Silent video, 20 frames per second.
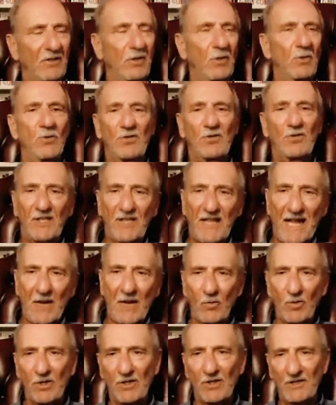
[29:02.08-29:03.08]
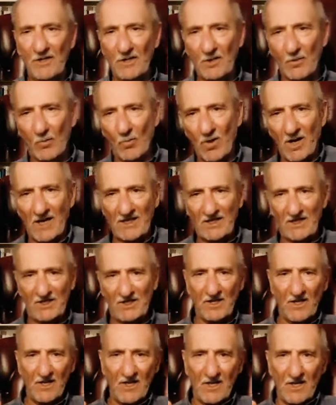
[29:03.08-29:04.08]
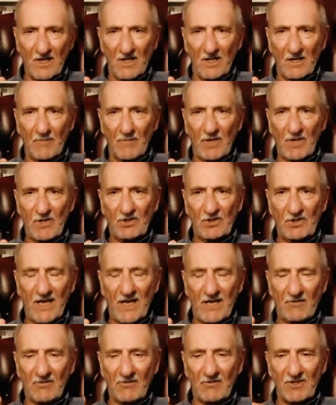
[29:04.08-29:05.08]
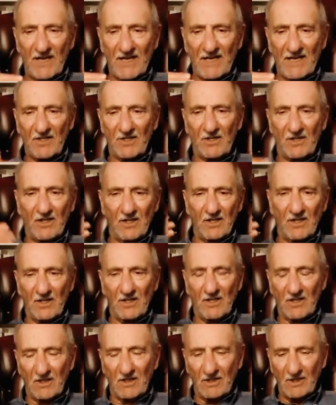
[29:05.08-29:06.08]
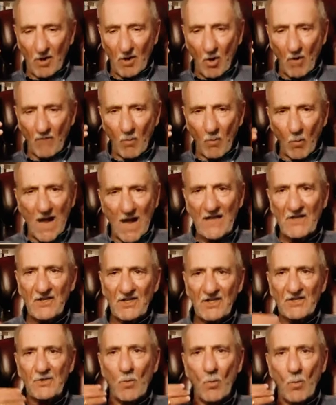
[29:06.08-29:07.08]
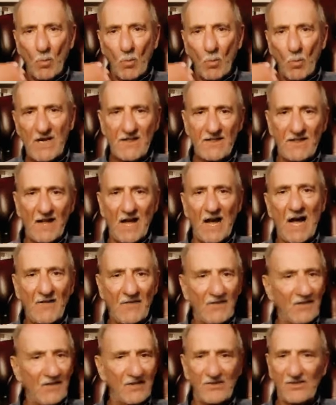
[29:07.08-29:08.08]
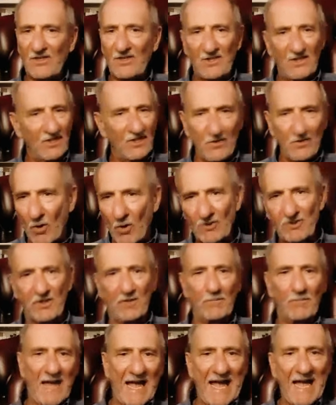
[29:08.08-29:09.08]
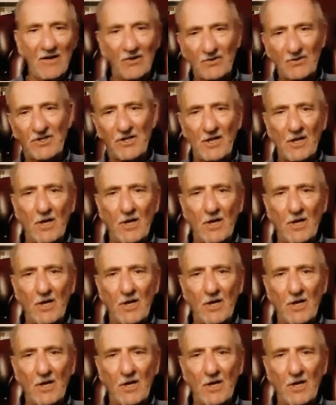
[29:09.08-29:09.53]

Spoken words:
using that word in the widest, most generous sense, you know, of oneness with others. This is not about